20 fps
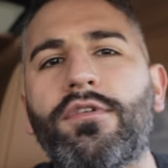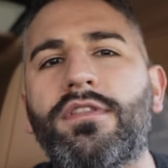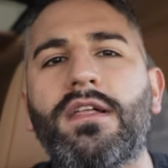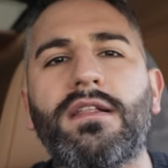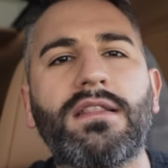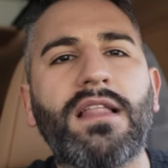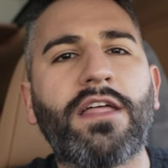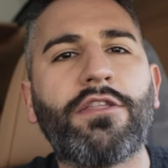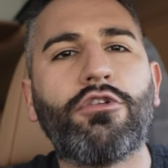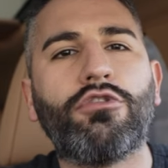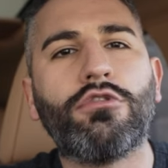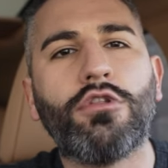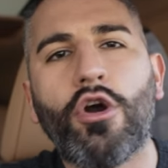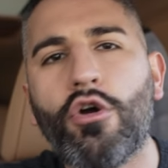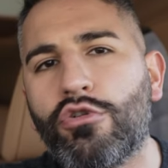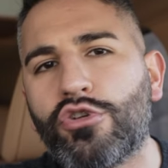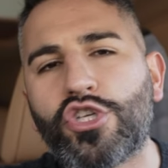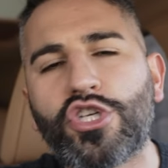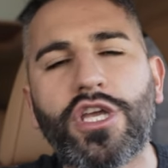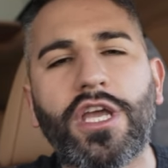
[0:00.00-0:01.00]
with a leather
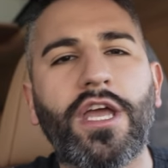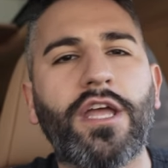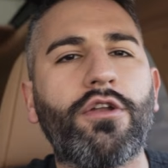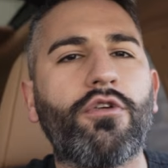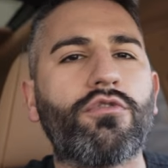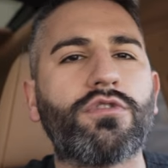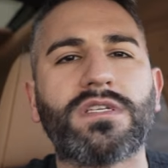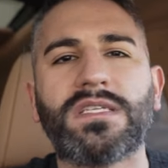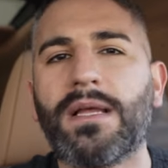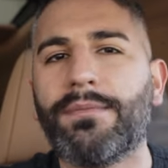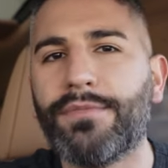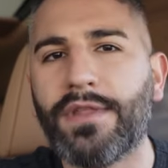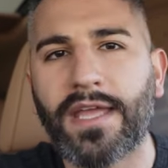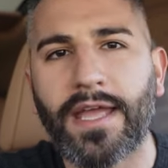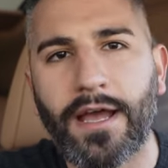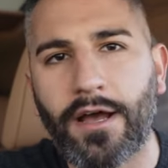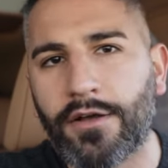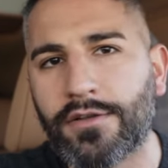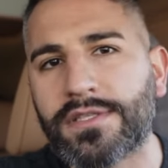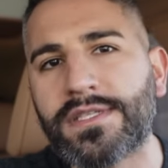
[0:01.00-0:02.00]
lotion or
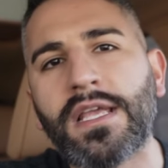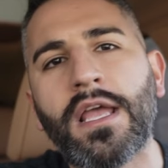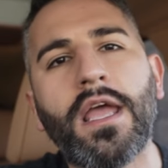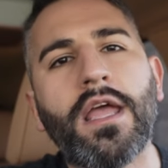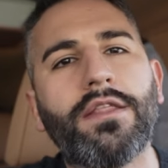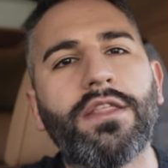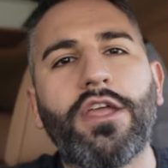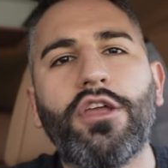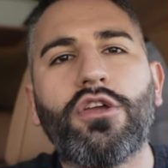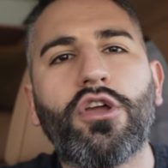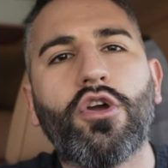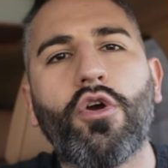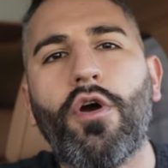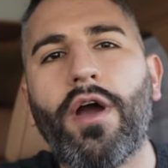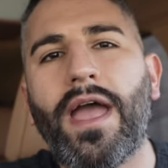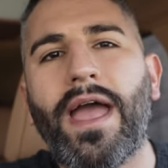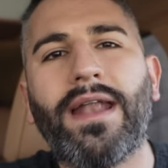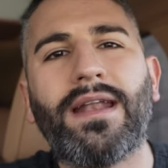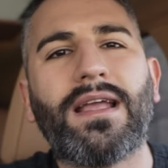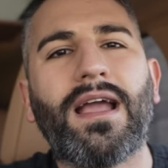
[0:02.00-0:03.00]
something else that you can go
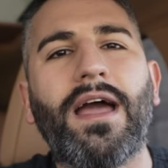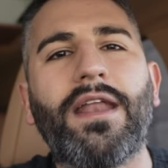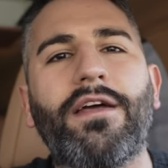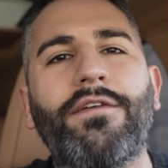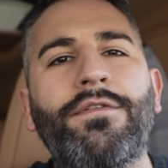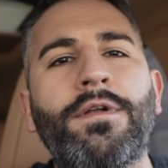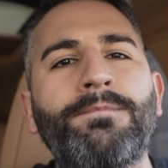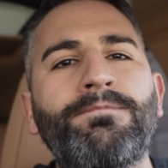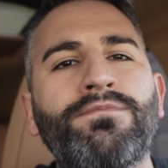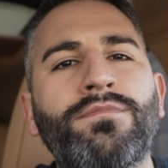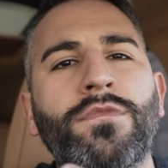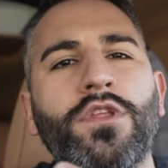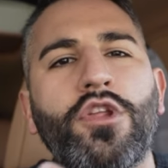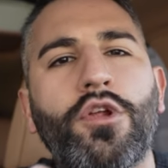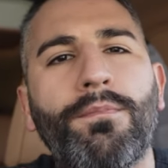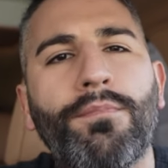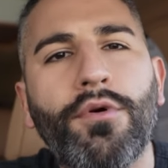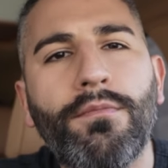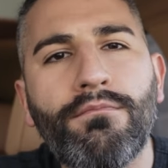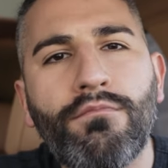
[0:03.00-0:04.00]
ahead and kind of, you
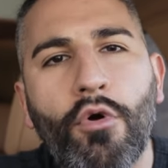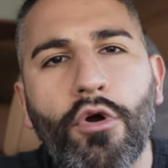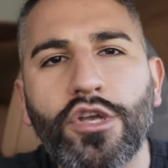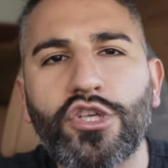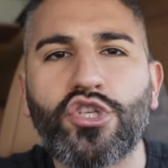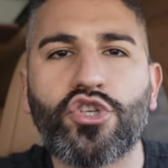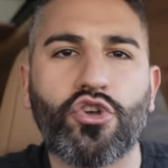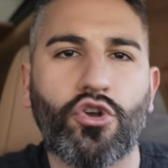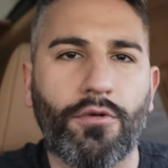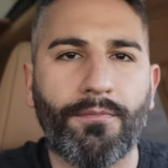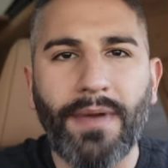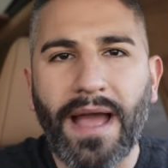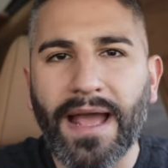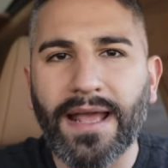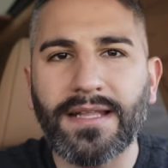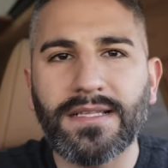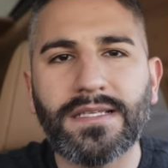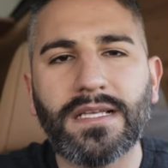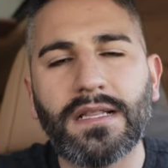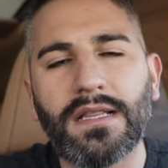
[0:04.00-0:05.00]
know, put moisture
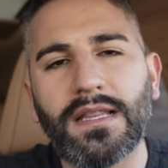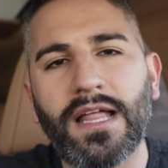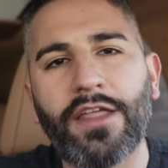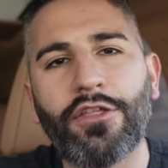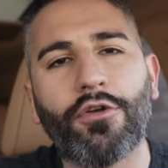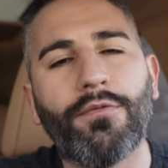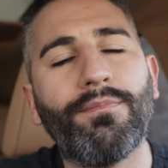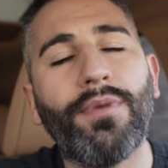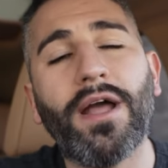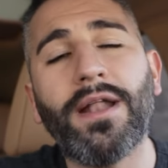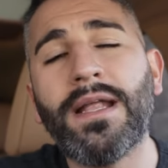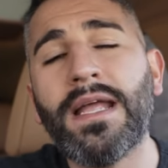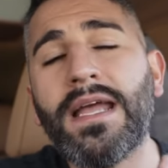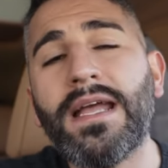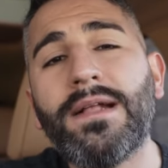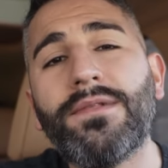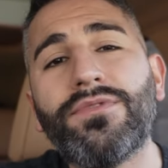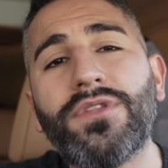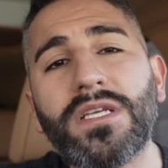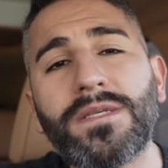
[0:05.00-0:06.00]
back into the leather. But
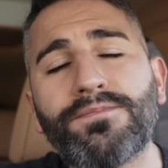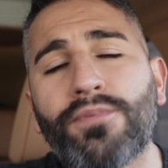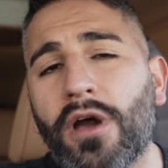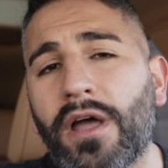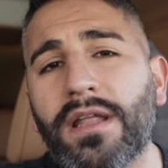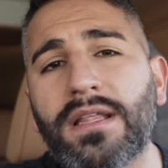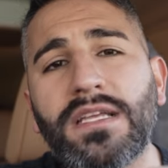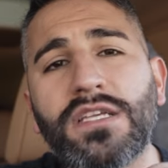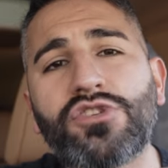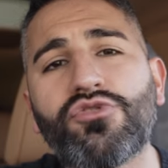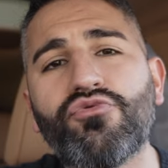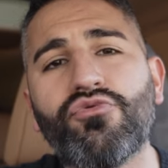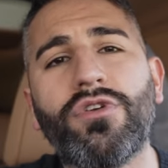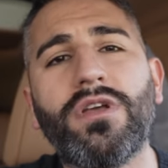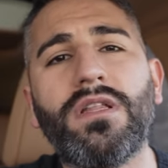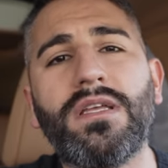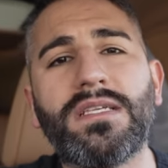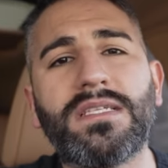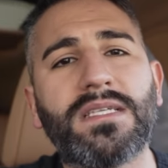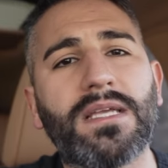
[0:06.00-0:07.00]
this product is
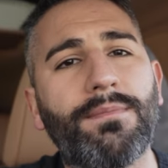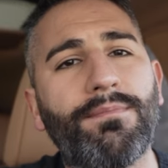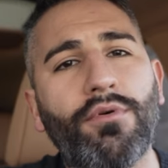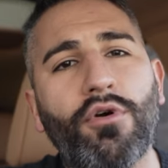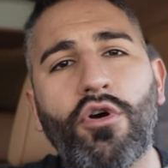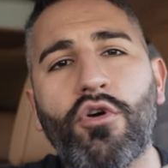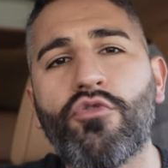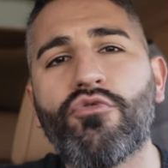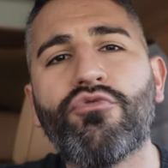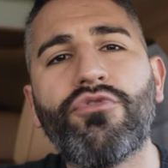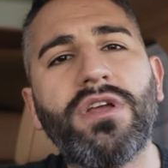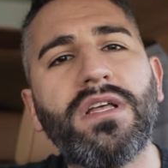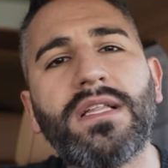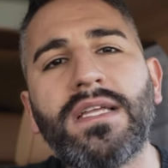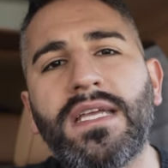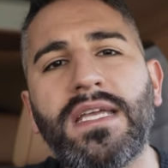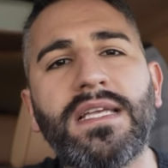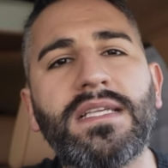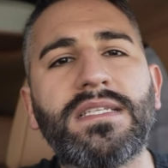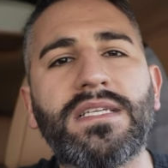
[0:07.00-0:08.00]
really simple,
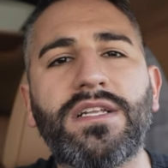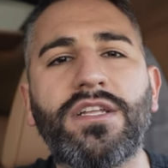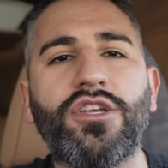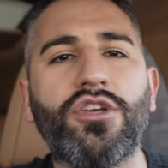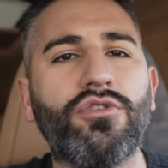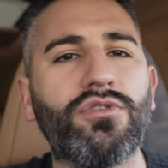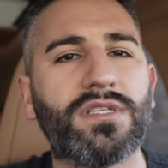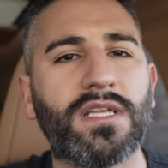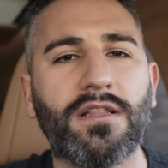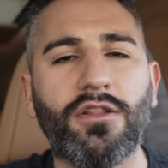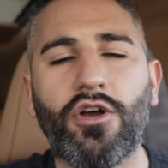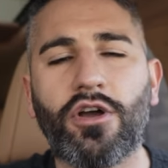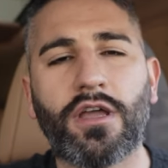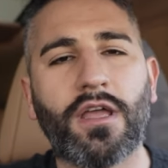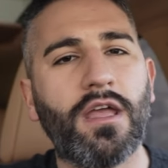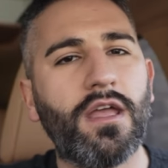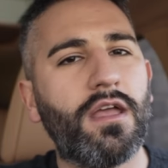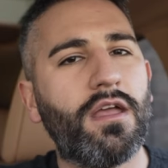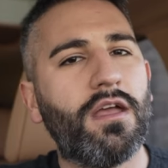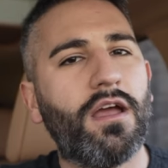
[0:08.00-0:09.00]
really easy to use. And
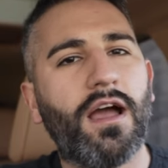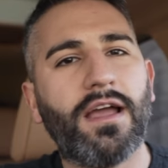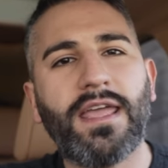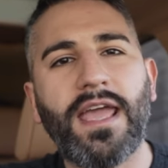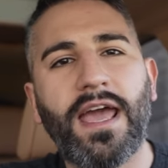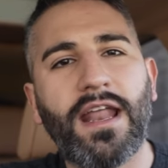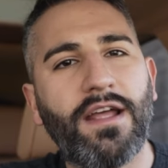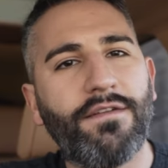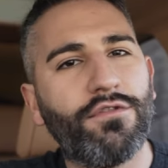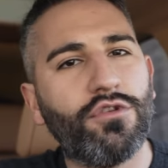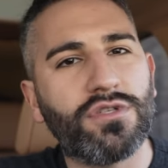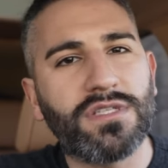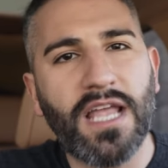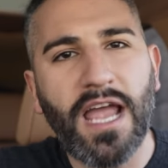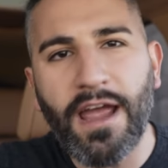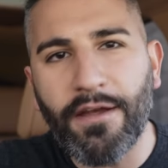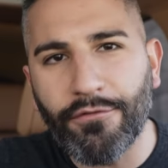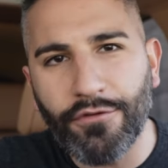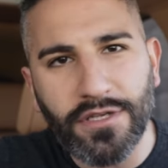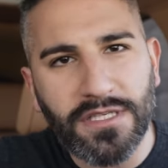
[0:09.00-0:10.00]
look, again, I've used
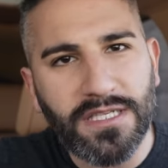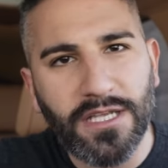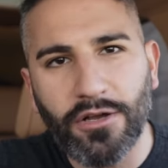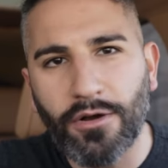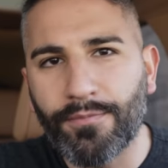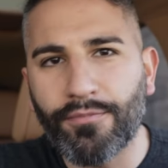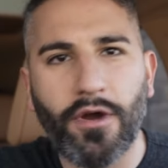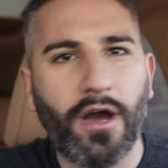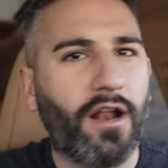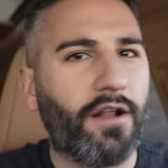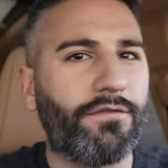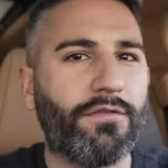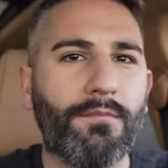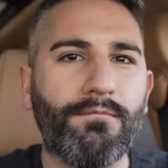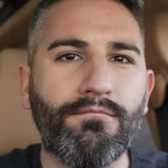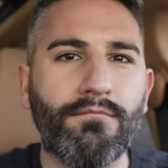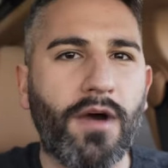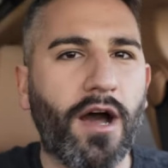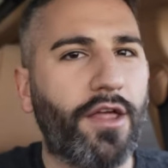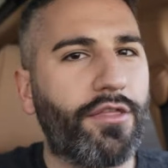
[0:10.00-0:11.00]
every single product
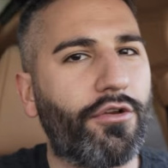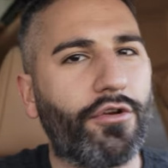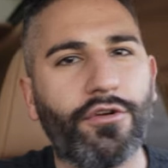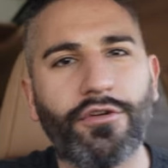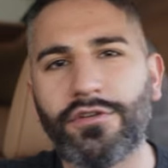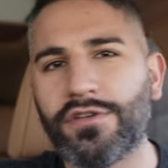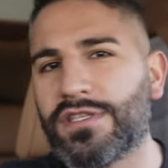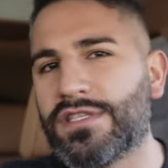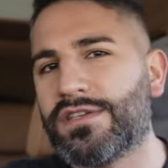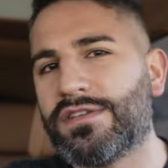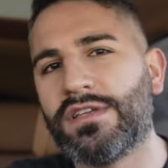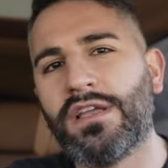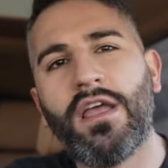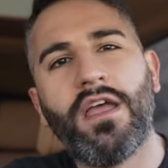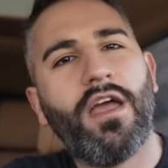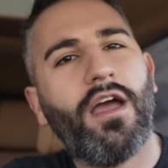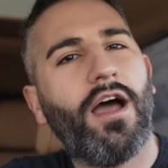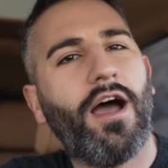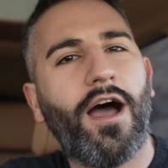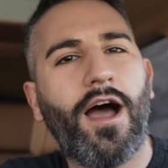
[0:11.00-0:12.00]
from Mother's,
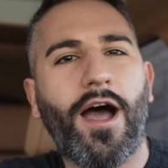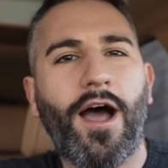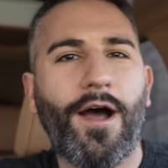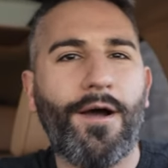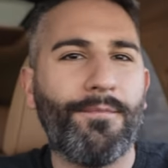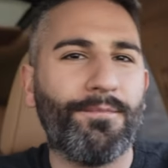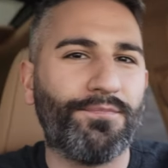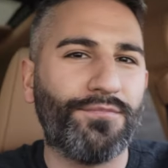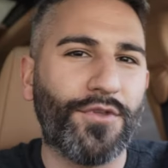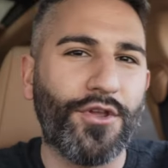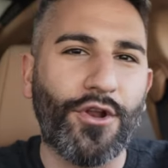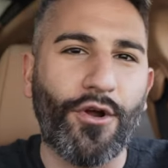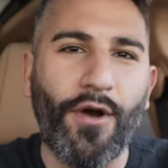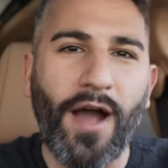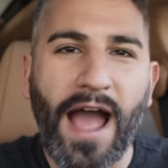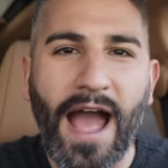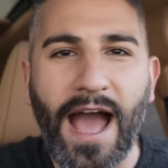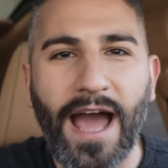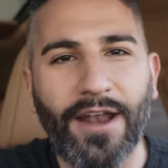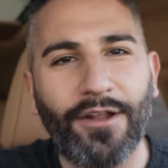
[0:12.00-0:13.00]
you know,
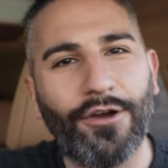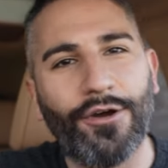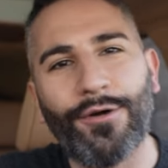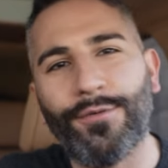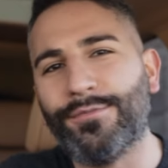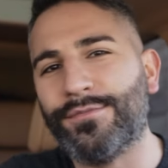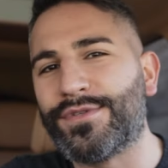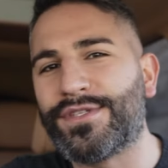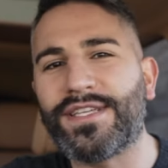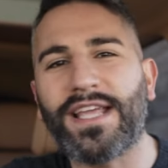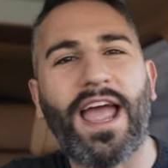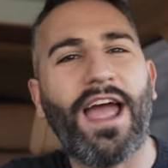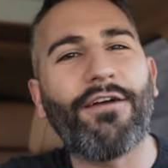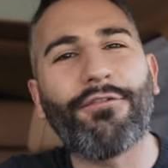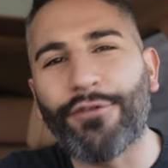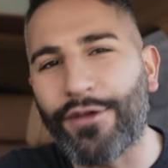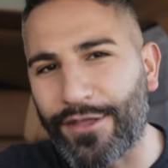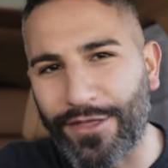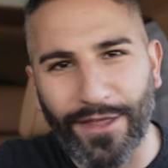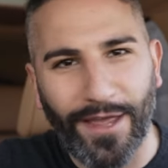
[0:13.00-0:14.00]
Adams,
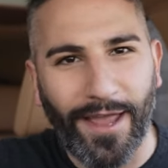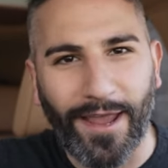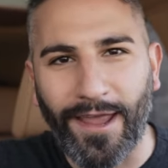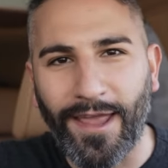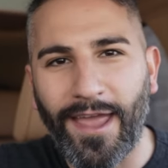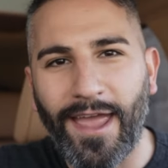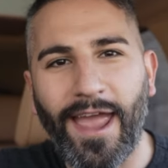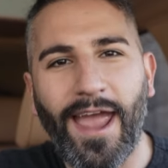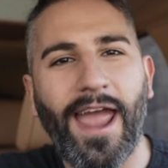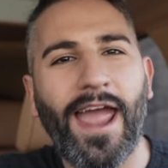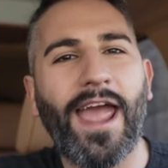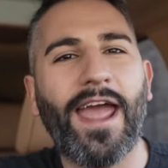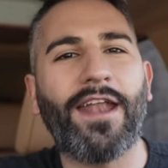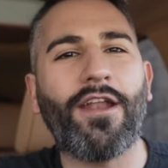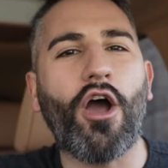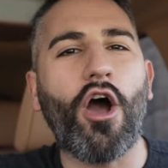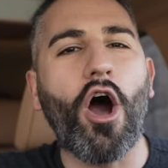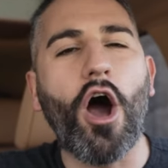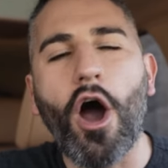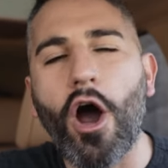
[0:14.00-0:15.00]
everything.
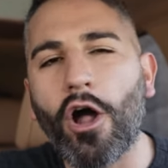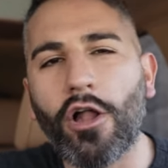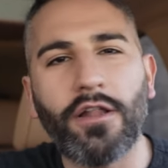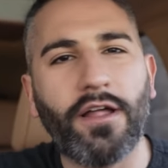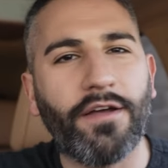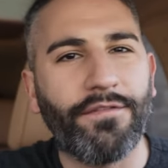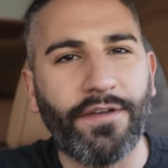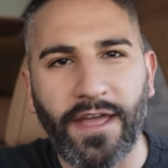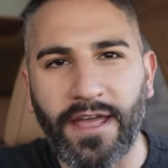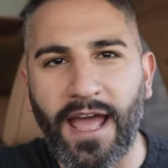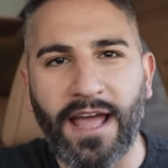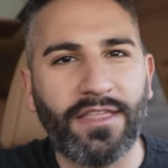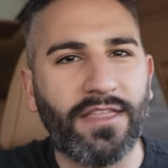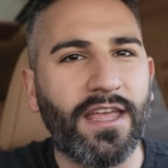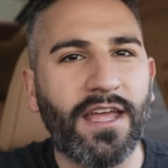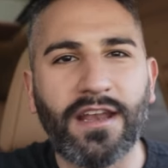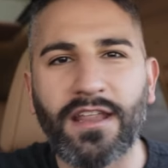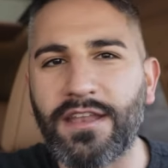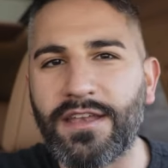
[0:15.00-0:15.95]
And all of it at the end